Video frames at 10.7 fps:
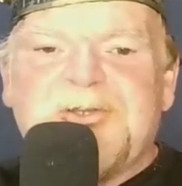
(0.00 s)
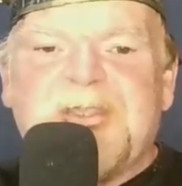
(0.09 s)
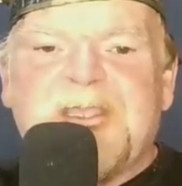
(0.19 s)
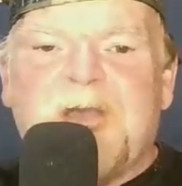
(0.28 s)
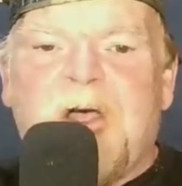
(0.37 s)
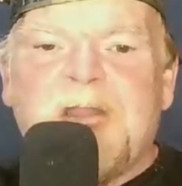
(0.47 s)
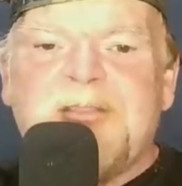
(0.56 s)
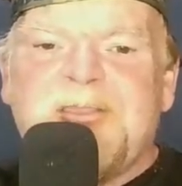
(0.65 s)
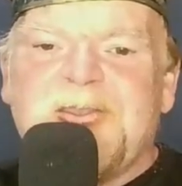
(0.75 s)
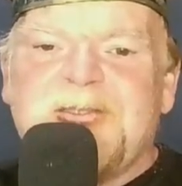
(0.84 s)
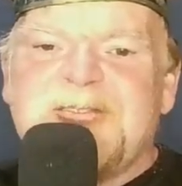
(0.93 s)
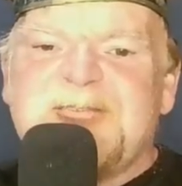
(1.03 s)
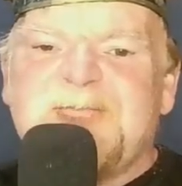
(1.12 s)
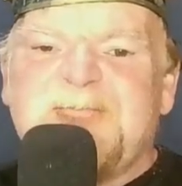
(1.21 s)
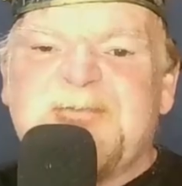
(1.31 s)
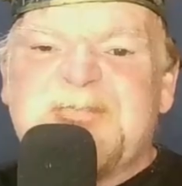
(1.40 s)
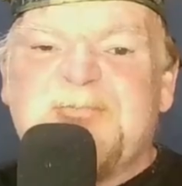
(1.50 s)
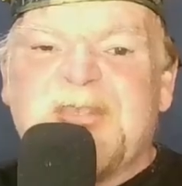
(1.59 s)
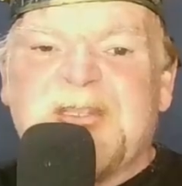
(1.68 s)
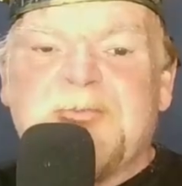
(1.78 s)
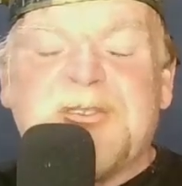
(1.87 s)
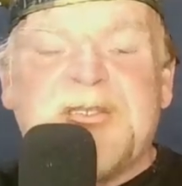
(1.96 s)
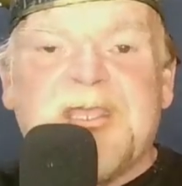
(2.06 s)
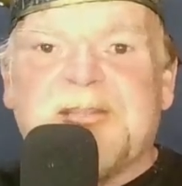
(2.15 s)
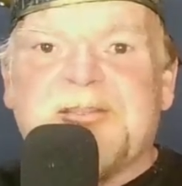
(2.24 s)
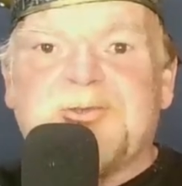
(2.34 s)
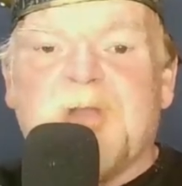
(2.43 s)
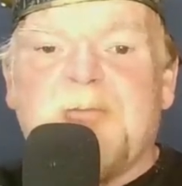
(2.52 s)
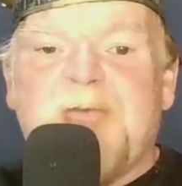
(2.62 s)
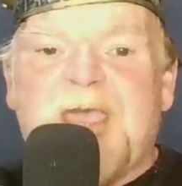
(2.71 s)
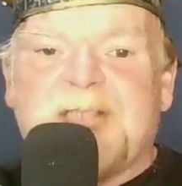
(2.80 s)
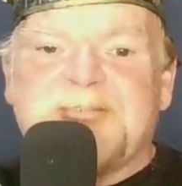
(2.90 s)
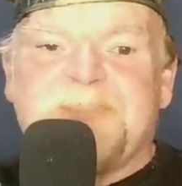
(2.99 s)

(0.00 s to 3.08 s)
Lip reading: you get all of the goodness of invisibility with none of the drawbacks.